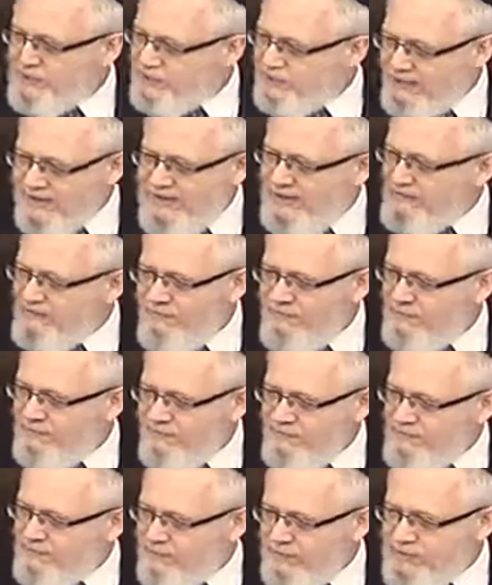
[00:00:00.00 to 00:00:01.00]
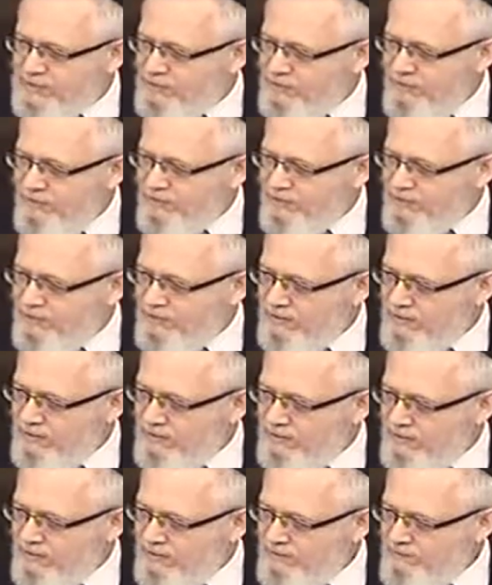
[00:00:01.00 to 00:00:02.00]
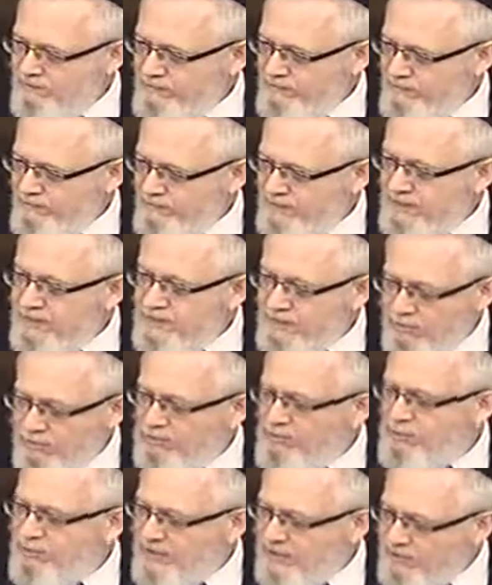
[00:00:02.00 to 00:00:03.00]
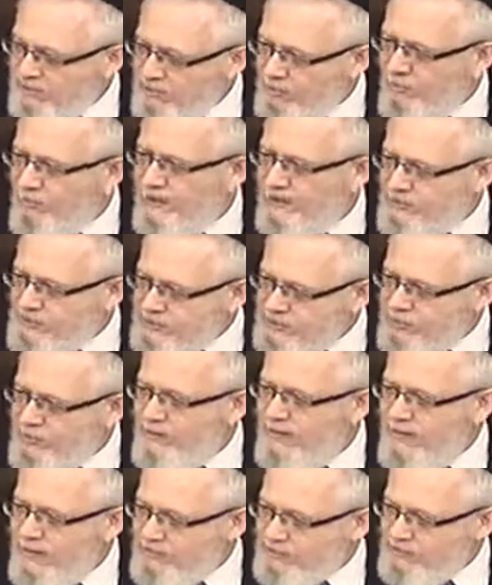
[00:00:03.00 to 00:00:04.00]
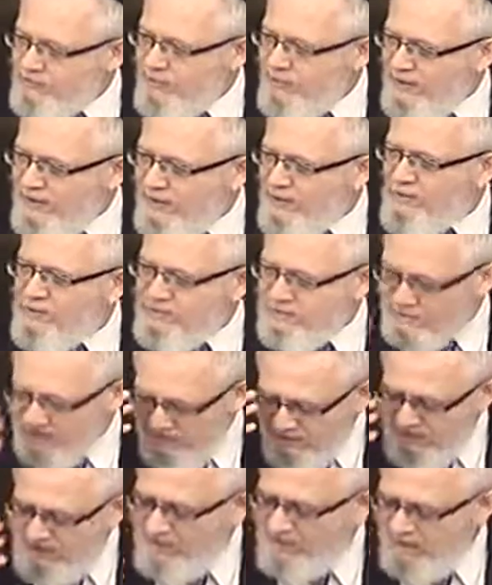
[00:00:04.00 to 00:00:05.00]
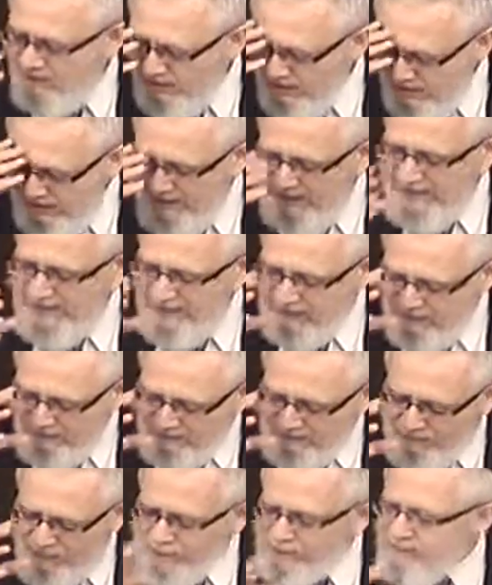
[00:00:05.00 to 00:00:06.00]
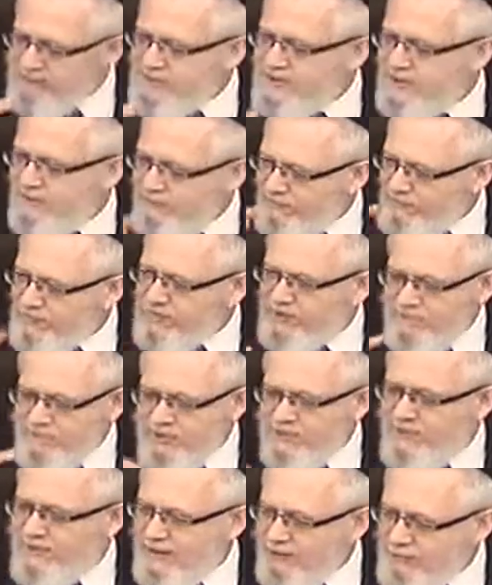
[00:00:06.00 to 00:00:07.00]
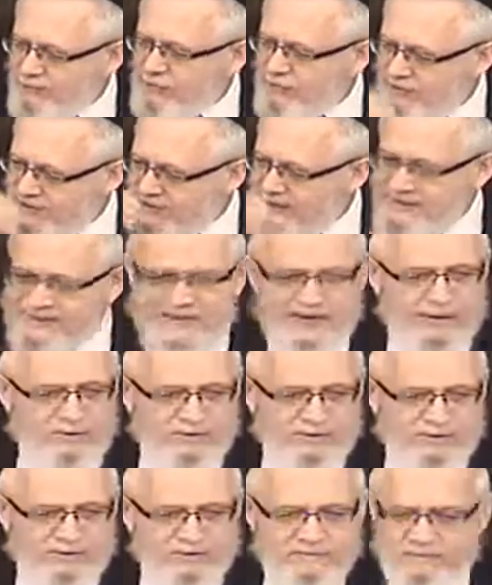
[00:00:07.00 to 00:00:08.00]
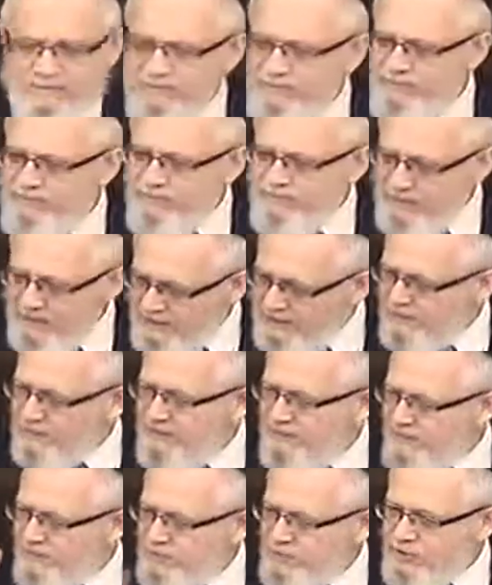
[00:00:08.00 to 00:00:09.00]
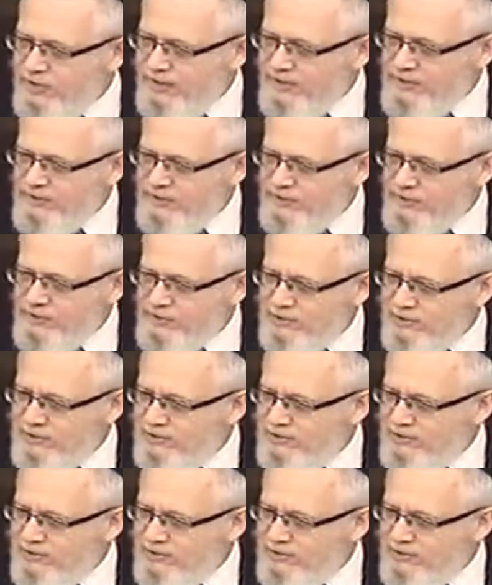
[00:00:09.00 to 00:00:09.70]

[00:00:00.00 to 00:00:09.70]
Did not feel it whatsoever. They told him it would take two hours, three hours, four hours. He, got, he immersed himself in subject matter, which took six hours until they finished the operation.